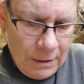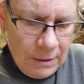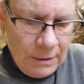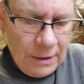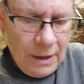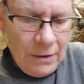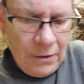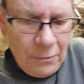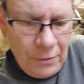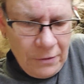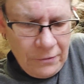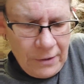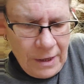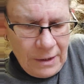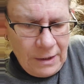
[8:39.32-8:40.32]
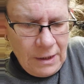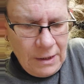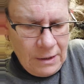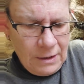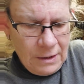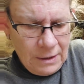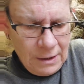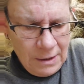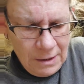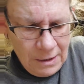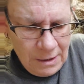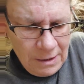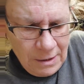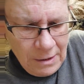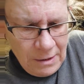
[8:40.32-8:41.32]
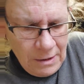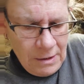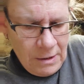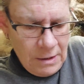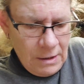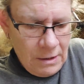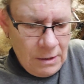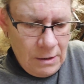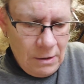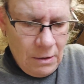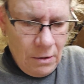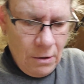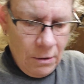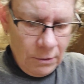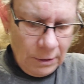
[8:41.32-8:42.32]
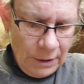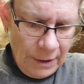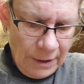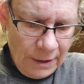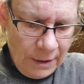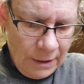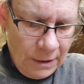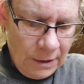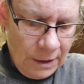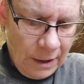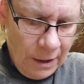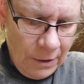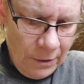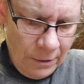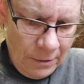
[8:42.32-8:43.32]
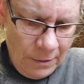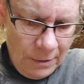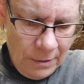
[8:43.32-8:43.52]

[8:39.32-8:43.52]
So now that we've got this all nice and together,